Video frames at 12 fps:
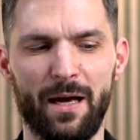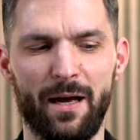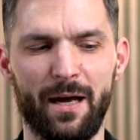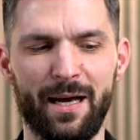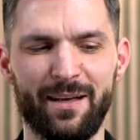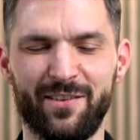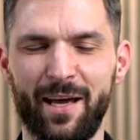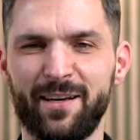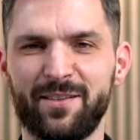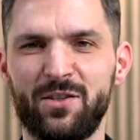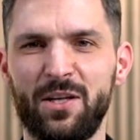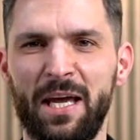At
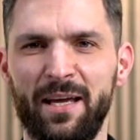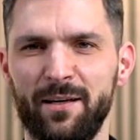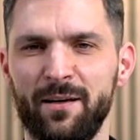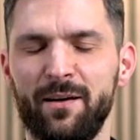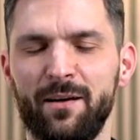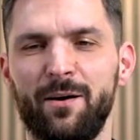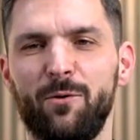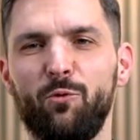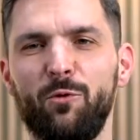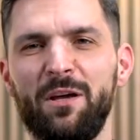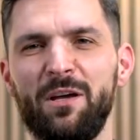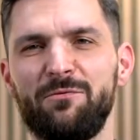X Day,
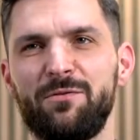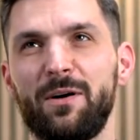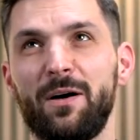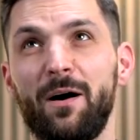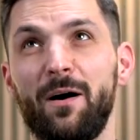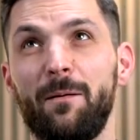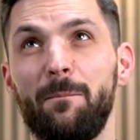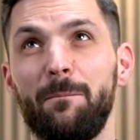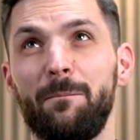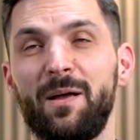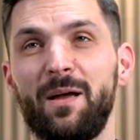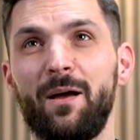we've
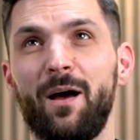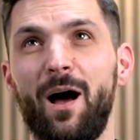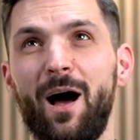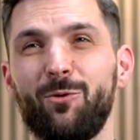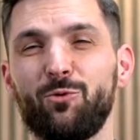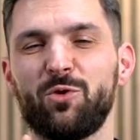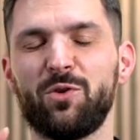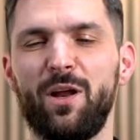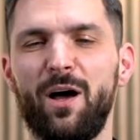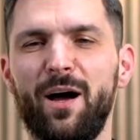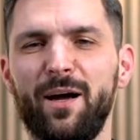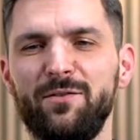
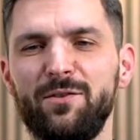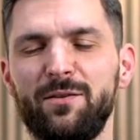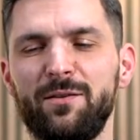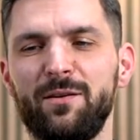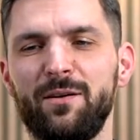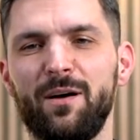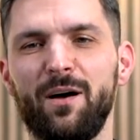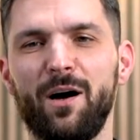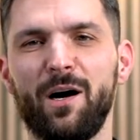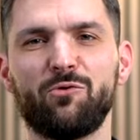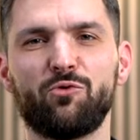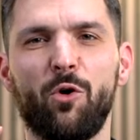outlined
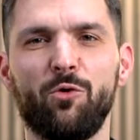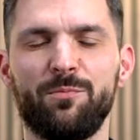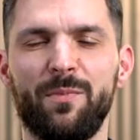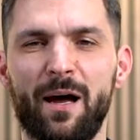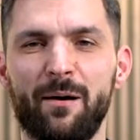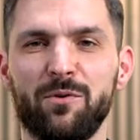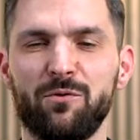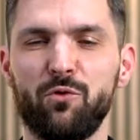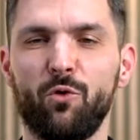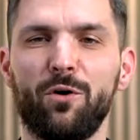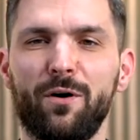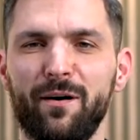a roadmap
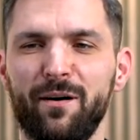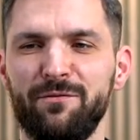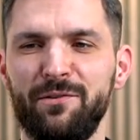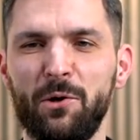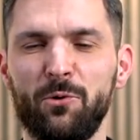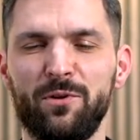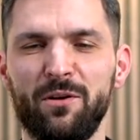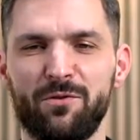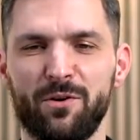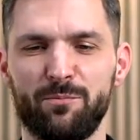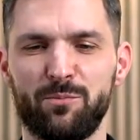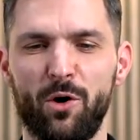for a few
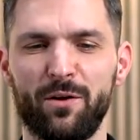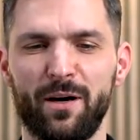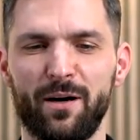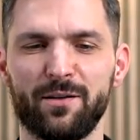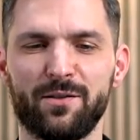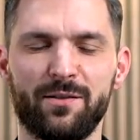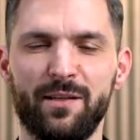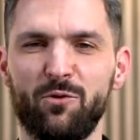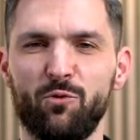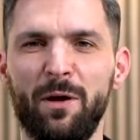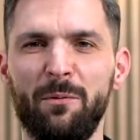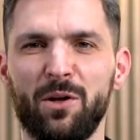different products that
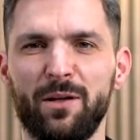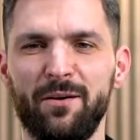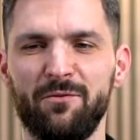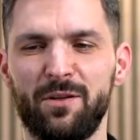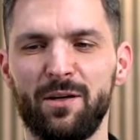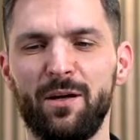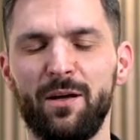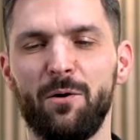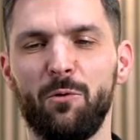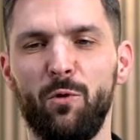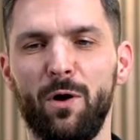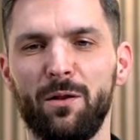we believed
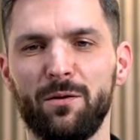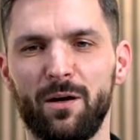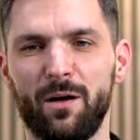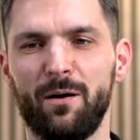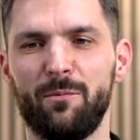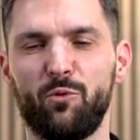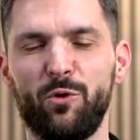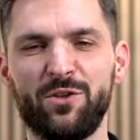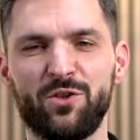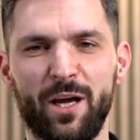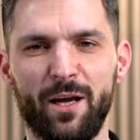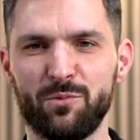will
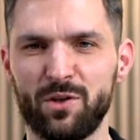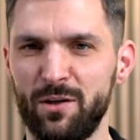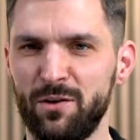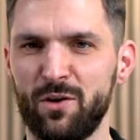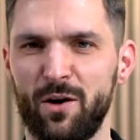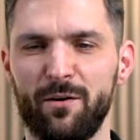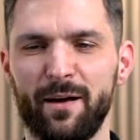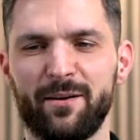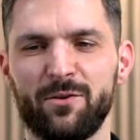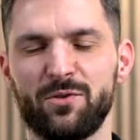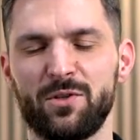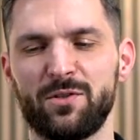reshape the entire
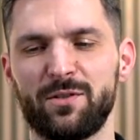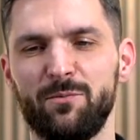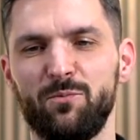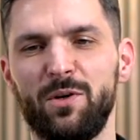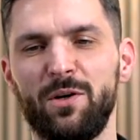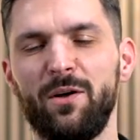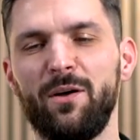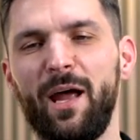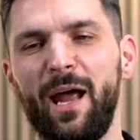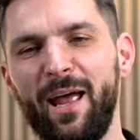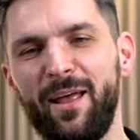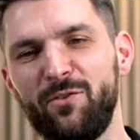ecosystem
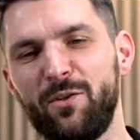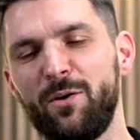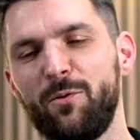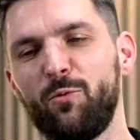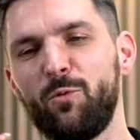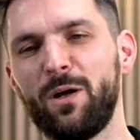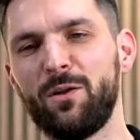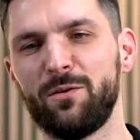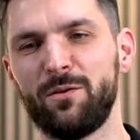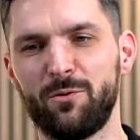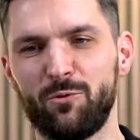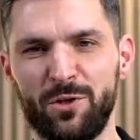and will
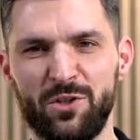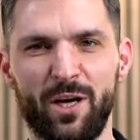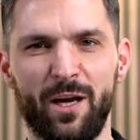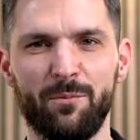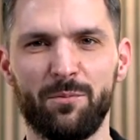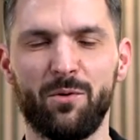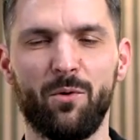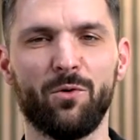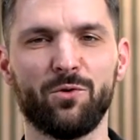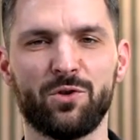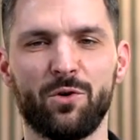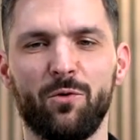reshape
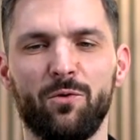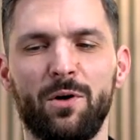also